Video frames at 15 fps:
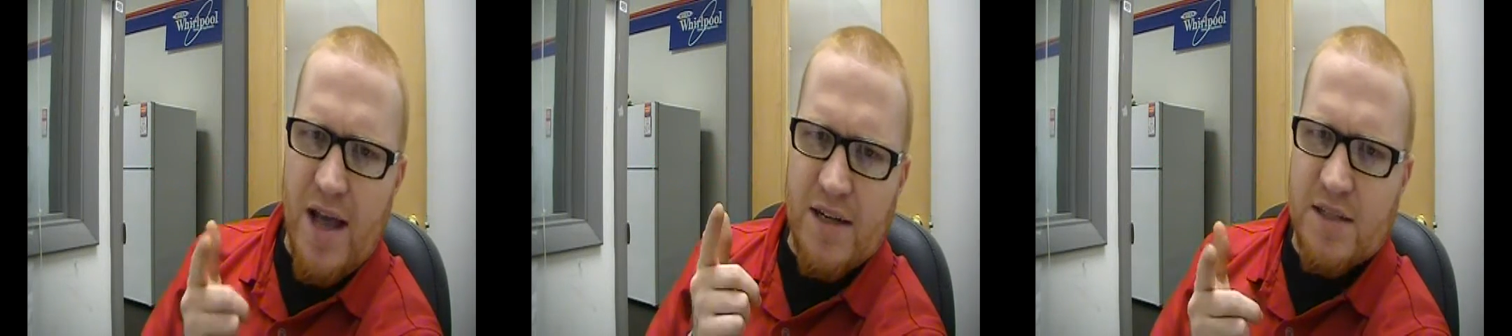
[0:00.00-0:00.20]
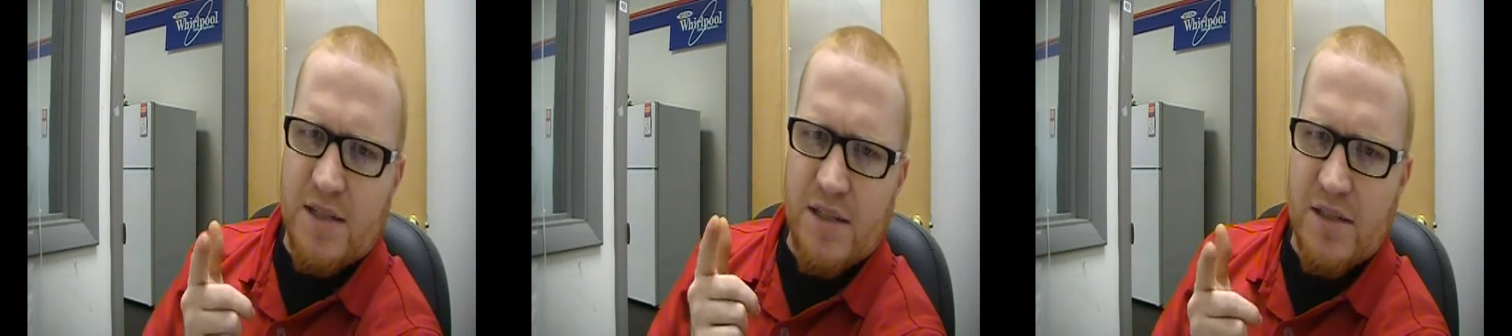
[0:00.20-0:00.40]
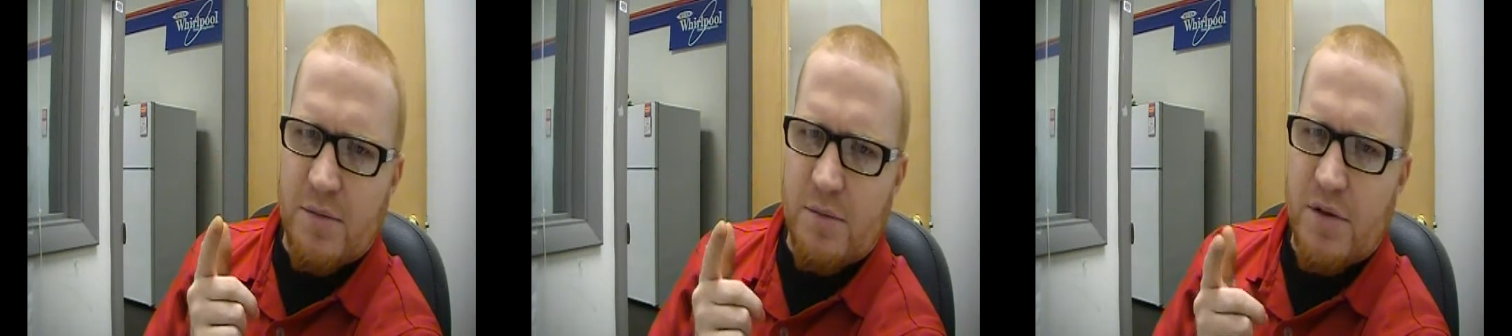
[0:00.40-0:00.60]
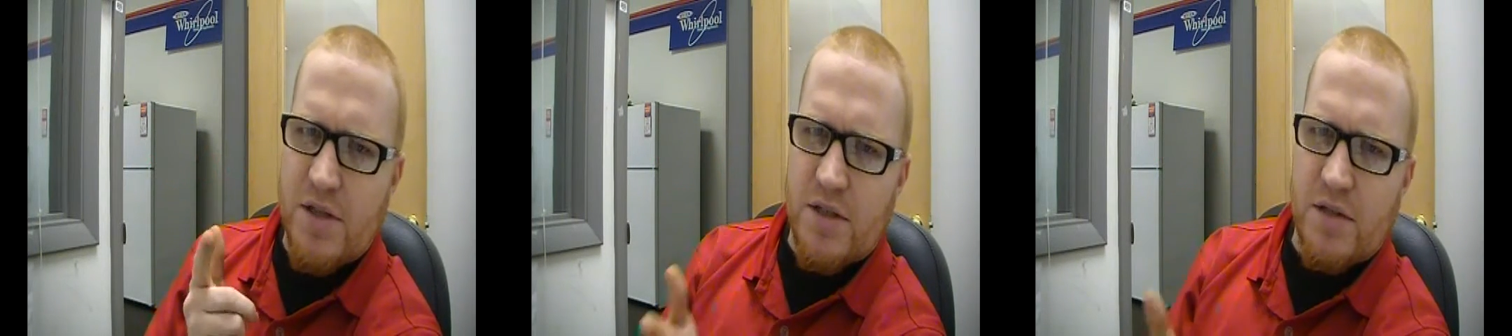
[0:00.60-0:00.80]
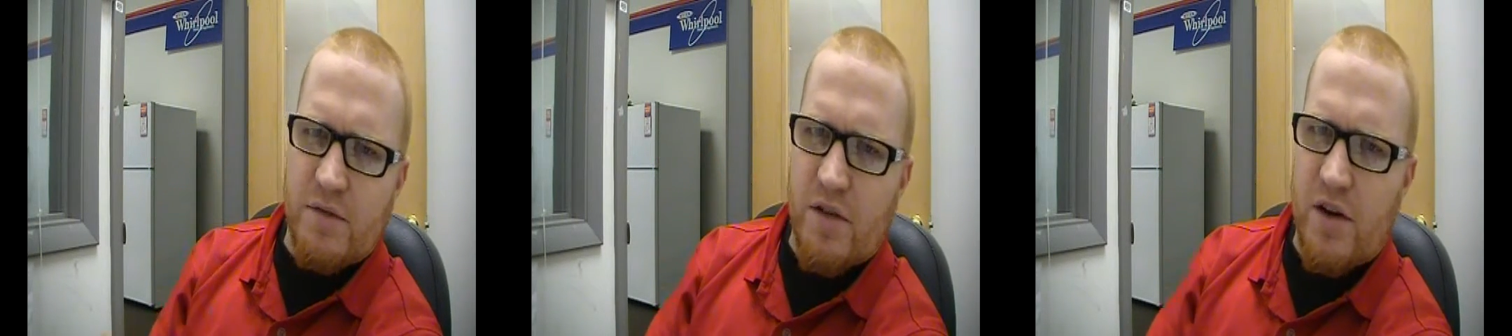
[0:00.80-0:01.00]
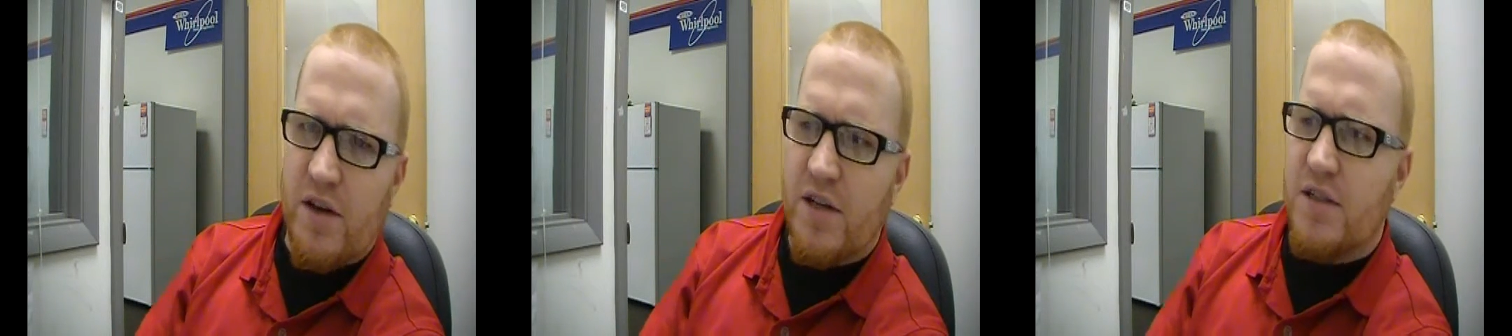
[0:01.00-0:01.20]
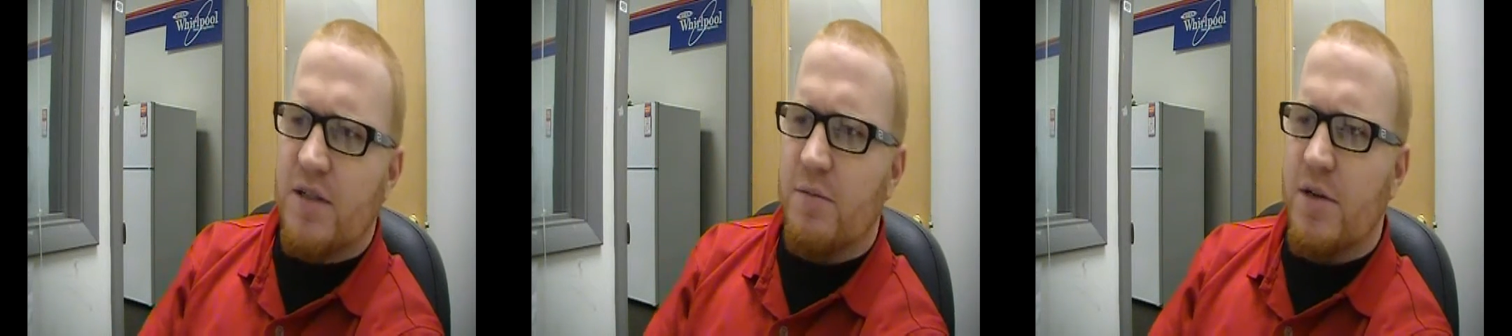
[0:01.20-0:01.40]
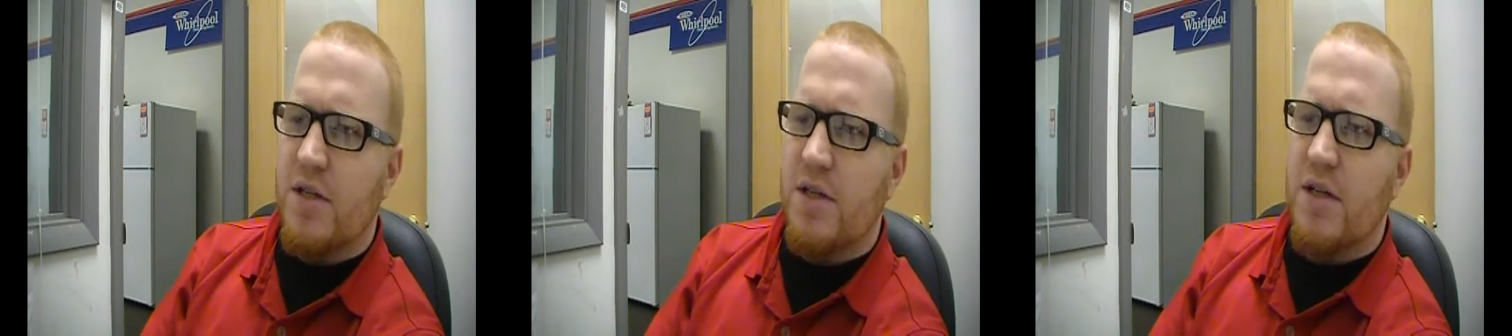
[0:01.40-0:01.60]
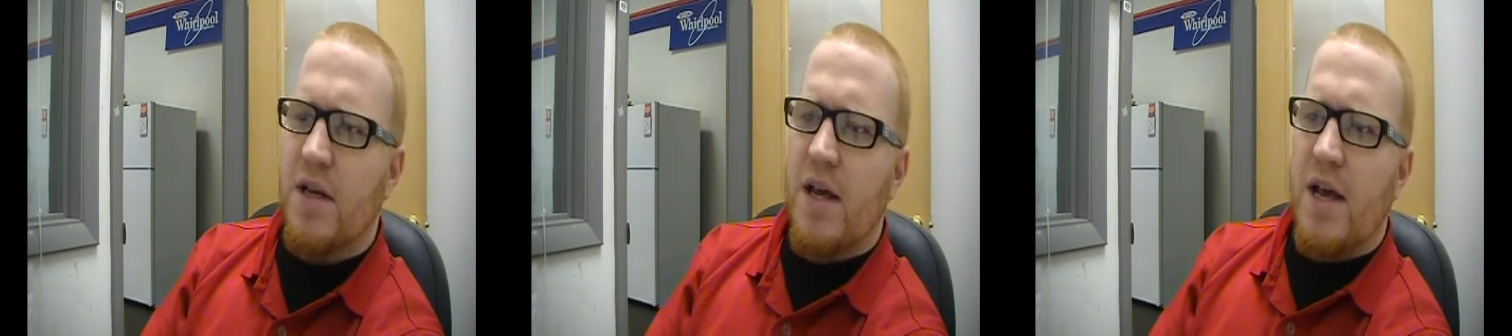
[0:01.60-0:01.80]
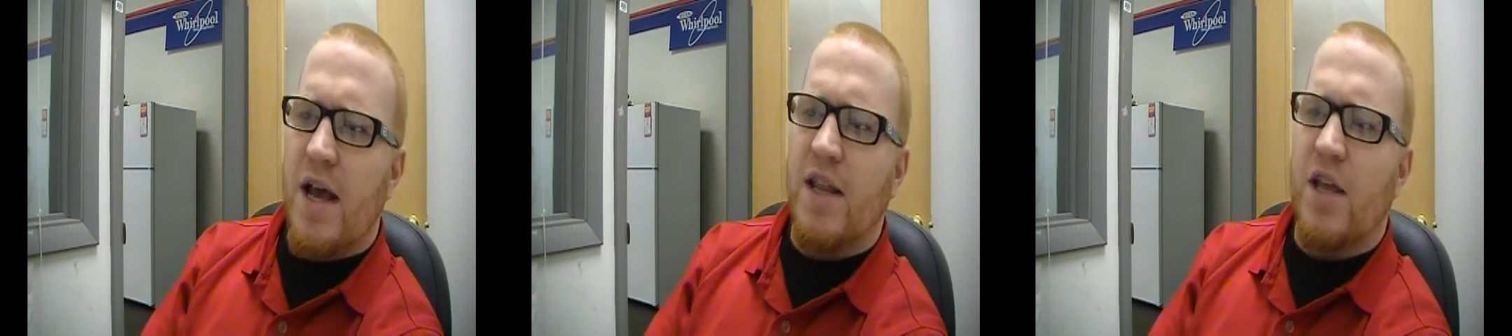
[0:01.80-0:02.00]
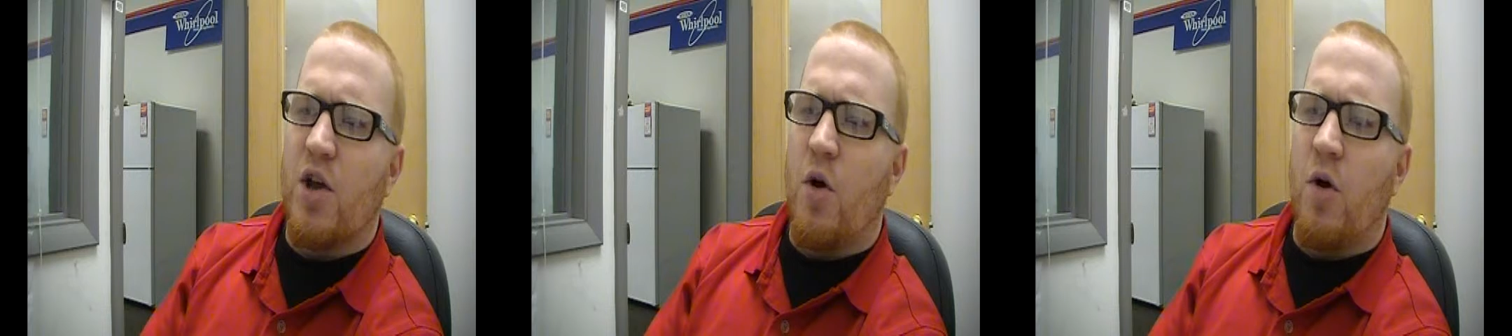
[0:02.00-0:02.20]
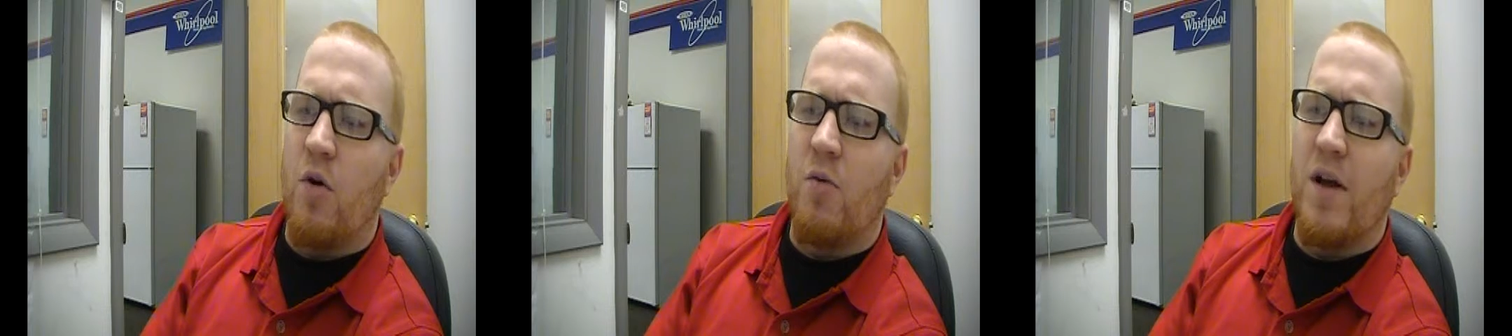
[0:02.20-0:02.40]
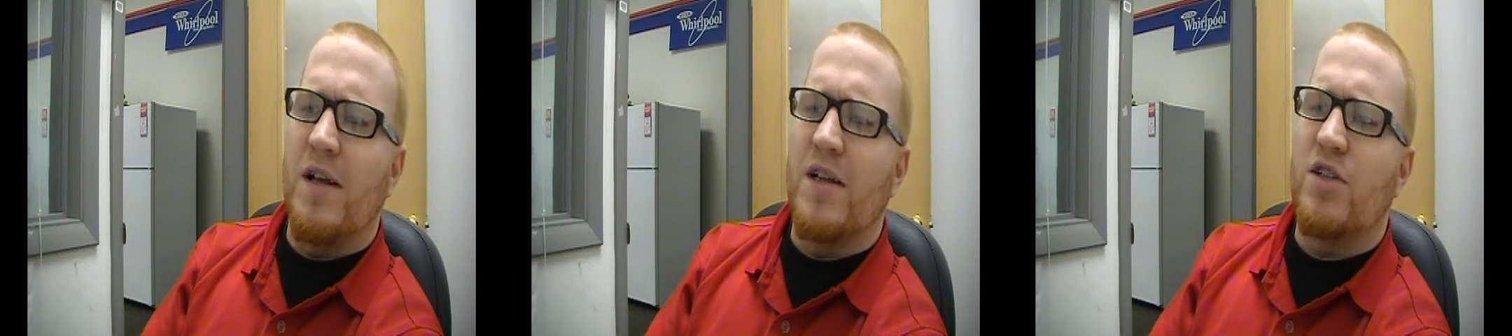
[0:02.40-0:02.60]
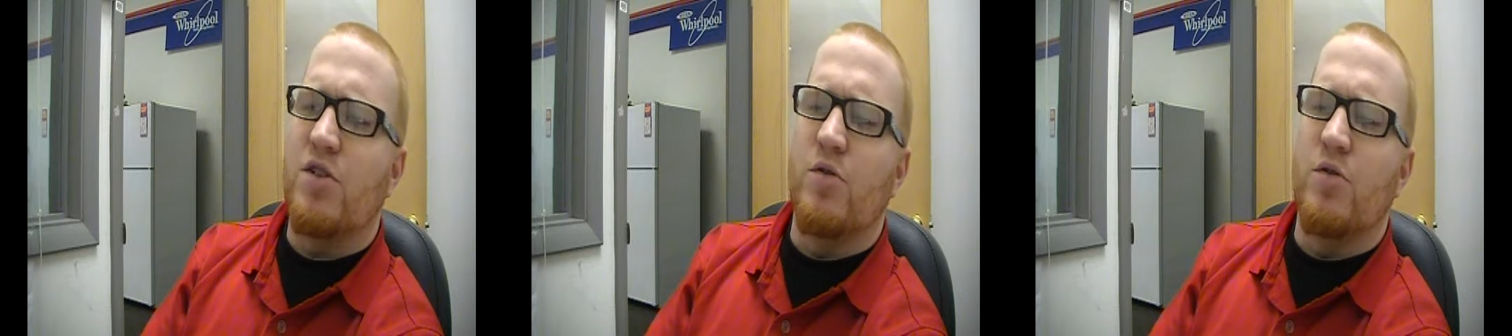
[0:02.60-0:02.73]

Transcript: Excellent submission. Very good submission. And then Goran Reljic,